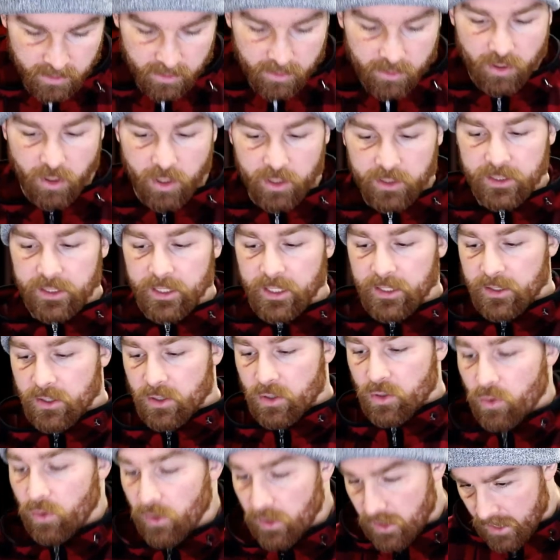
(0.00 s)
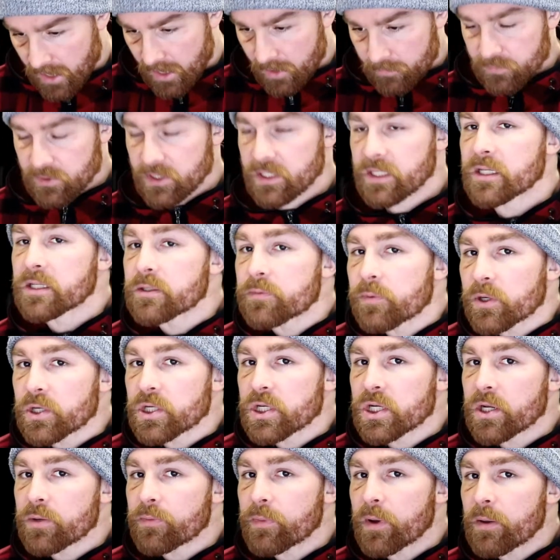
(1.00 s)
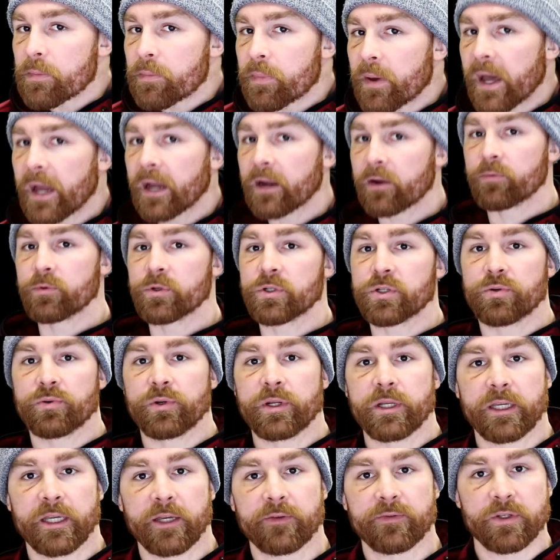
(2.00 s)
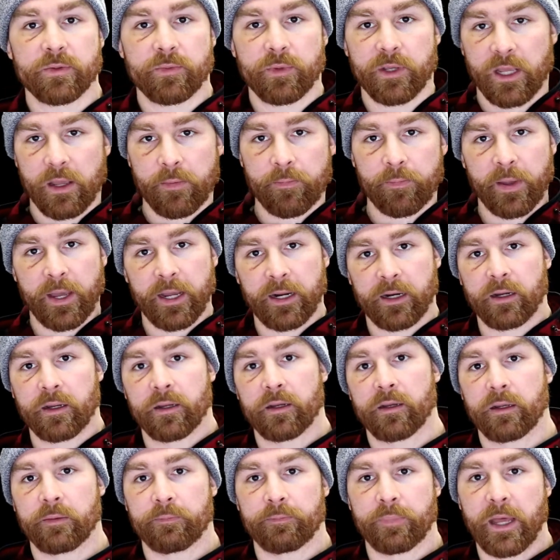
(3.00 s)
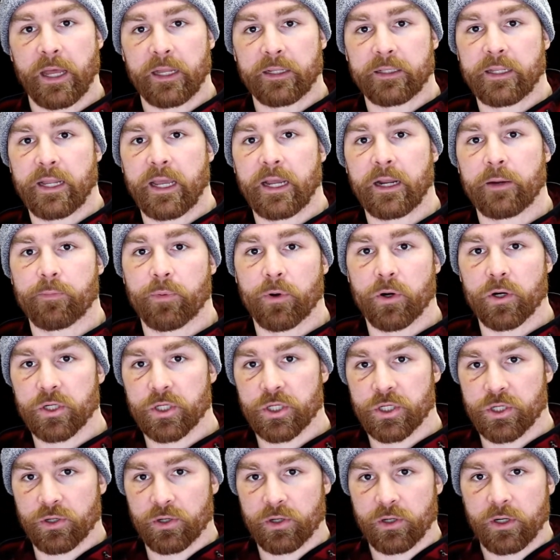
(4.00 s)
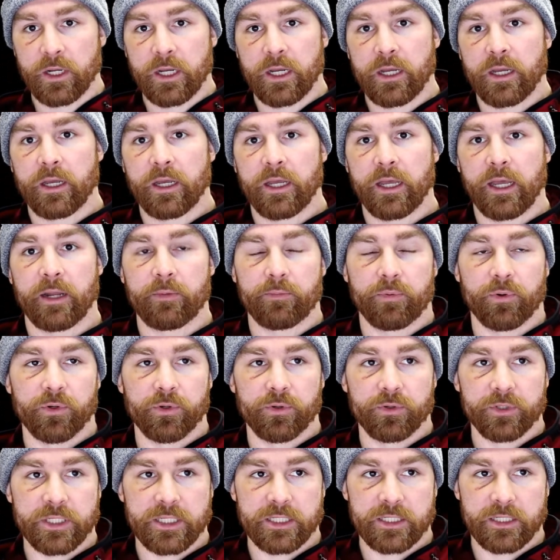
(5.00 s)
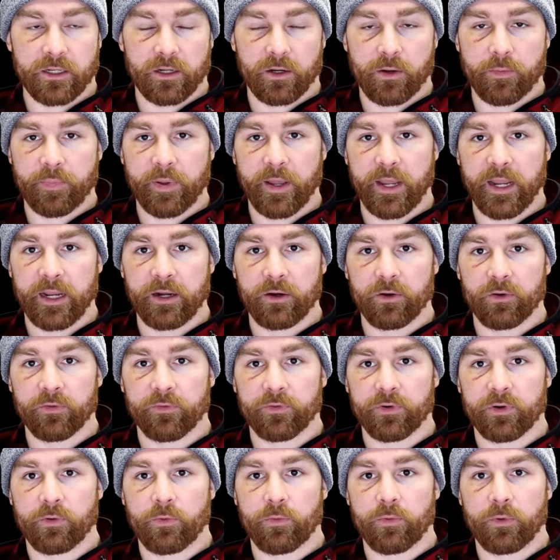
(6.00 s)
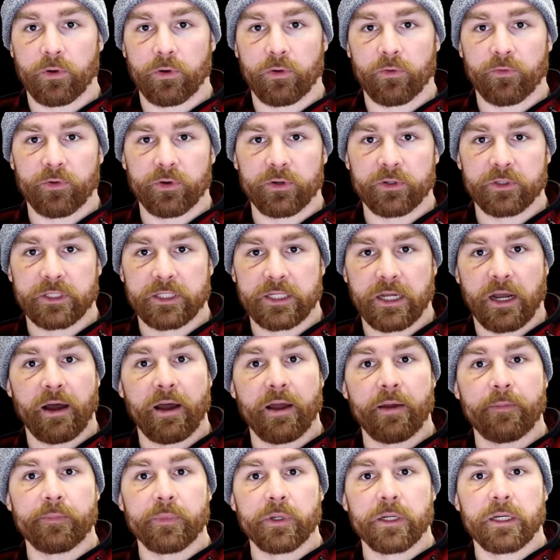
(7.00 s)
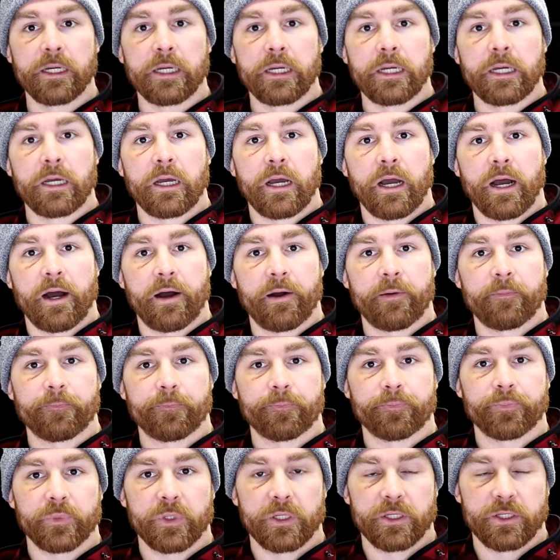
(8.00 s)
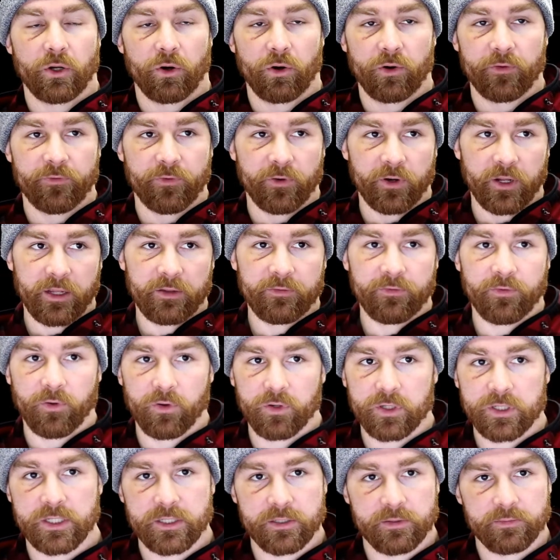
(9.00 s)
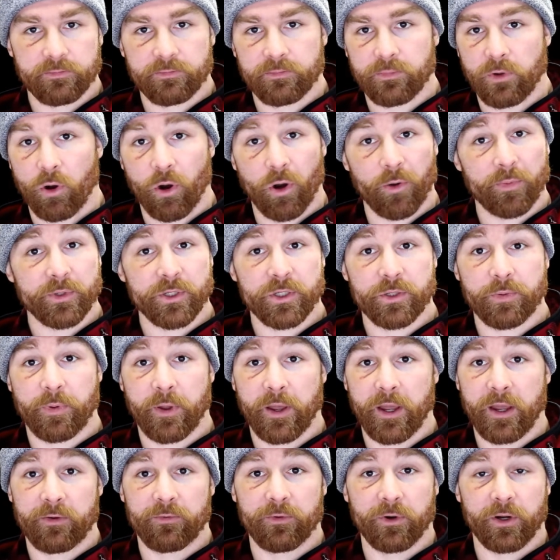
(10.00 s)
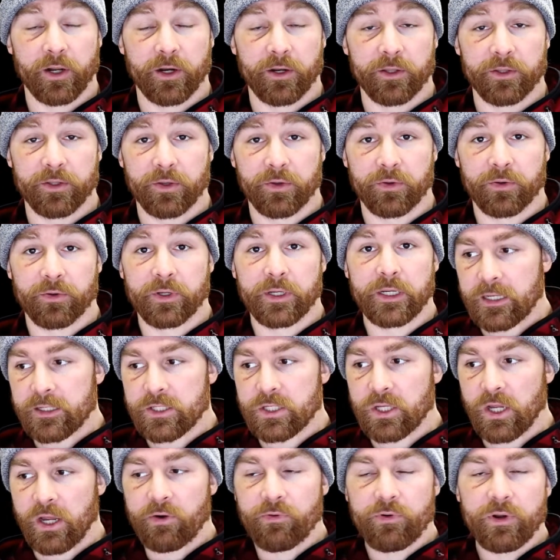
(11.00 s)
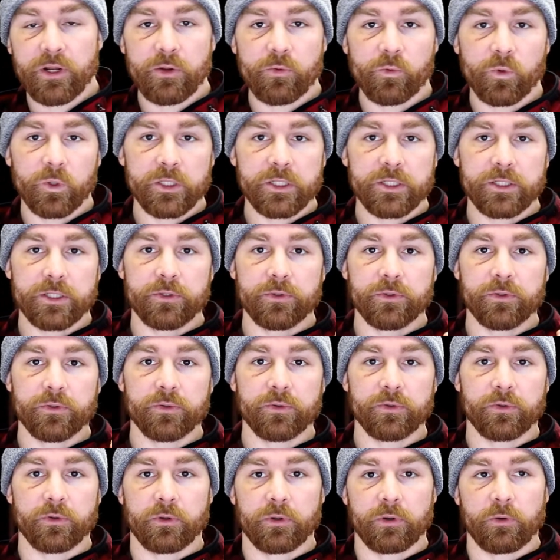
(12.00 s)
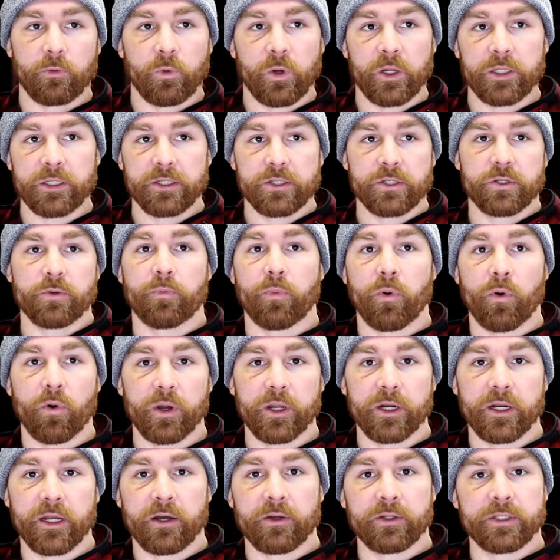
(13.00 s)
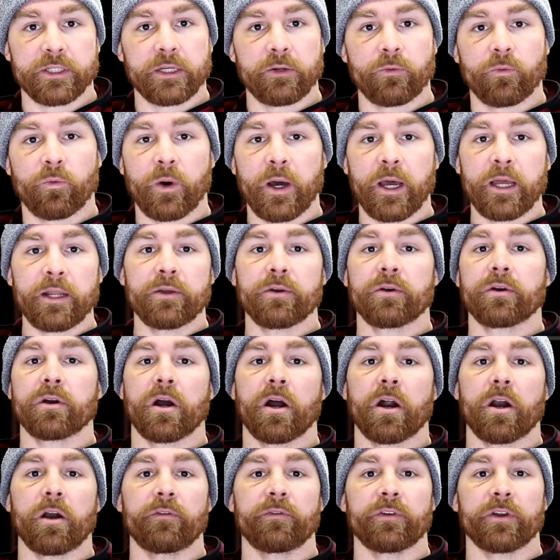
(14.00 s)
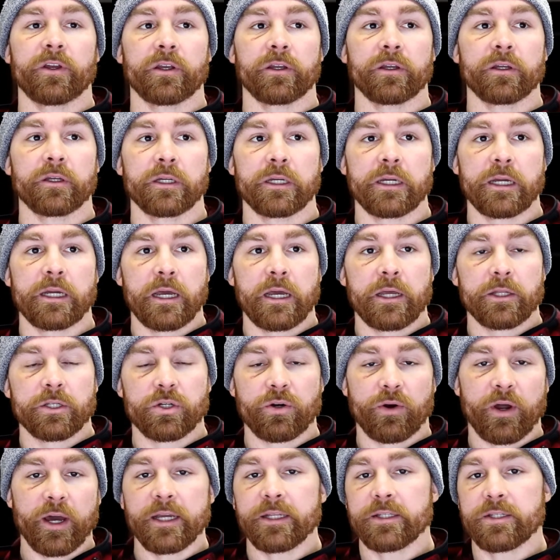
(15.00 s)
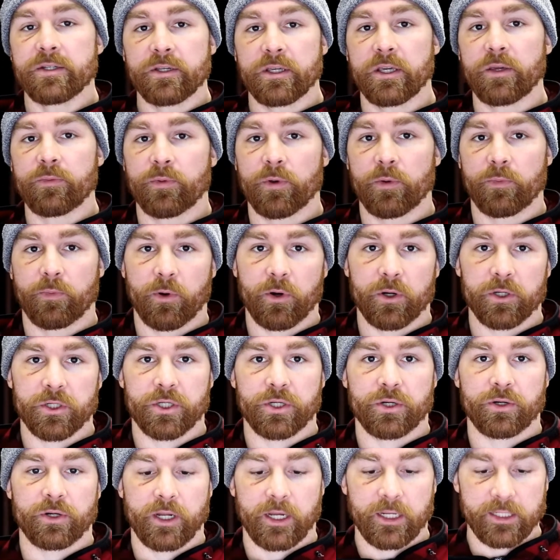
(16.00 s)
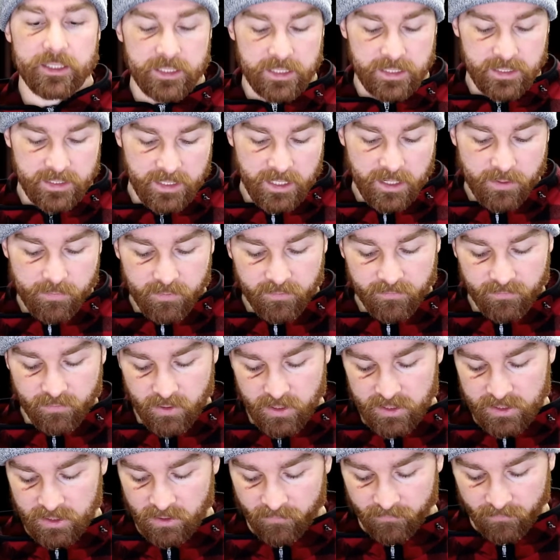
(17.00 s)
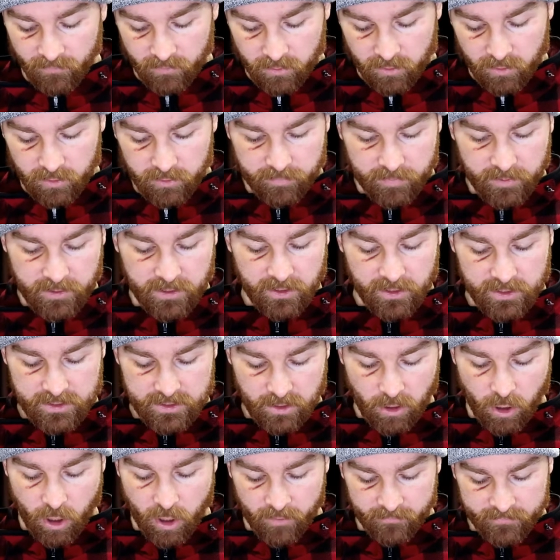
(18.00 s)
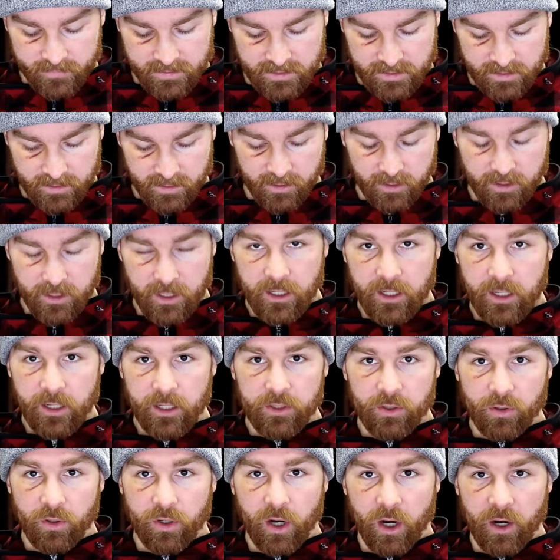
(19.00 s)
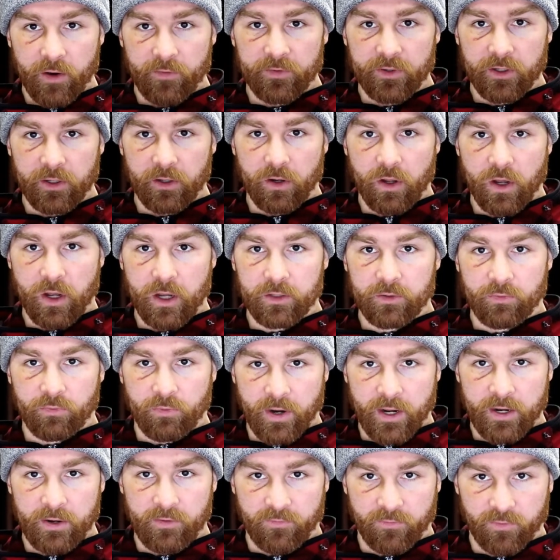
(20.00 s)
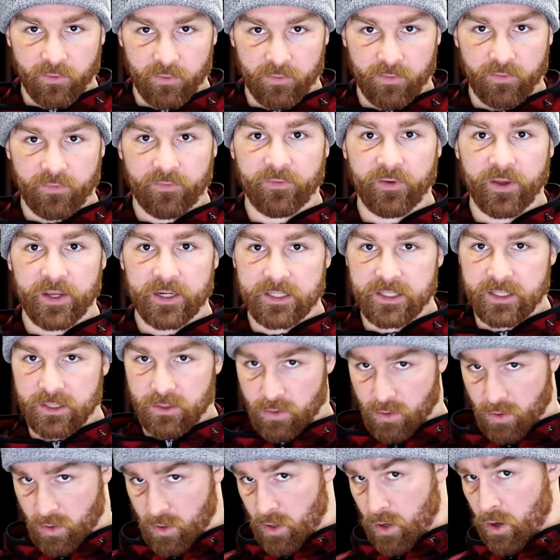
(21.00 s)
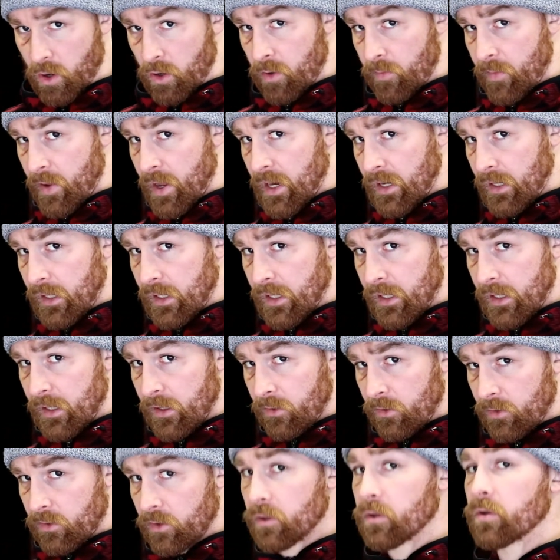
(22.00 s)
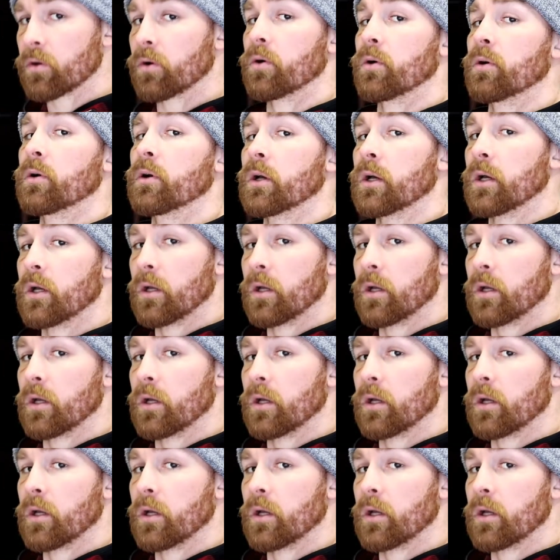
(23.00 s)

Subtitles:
not like collapse, especially my back, which really gives me a bad neck posture and produces a lot of pain over time. Sorry for that, folks. Urban Japan, what can I do? So I really wanted to point out that while you're carving, try to keep your posture nice. It can be very difficult because obviously you're carving a lot right in front of your face, so automatically your